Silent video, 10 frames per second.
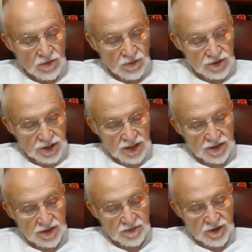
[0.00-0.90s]
was
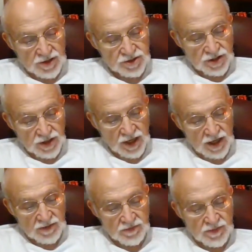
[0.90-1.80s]
in the
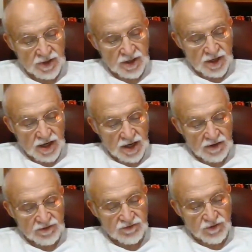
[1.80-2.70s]
mausoleum
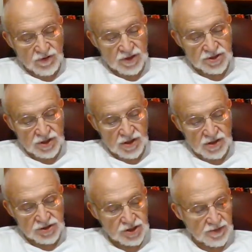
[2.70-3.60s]
of the Forest
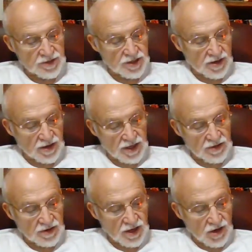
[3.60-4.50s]
Lawn Cemetery
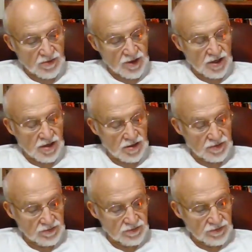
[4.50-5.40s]
in Omaha.
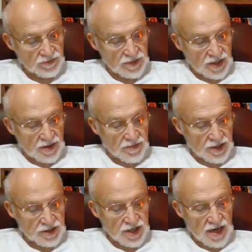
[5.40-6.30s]
By
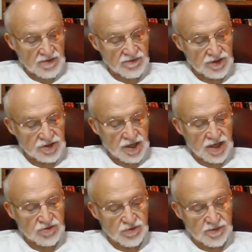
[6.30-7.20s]
the time of his
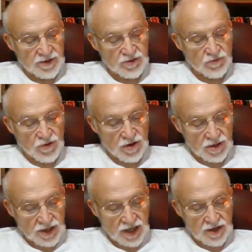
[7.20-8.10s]
death, Women of the
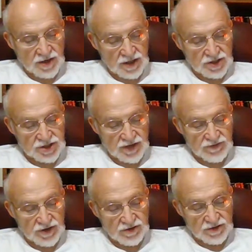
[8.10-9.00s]
World had nearly
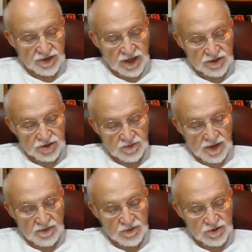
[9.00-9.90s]
700,000
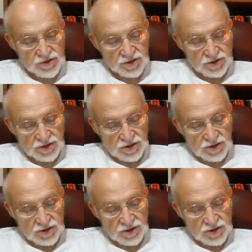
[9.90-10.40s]
members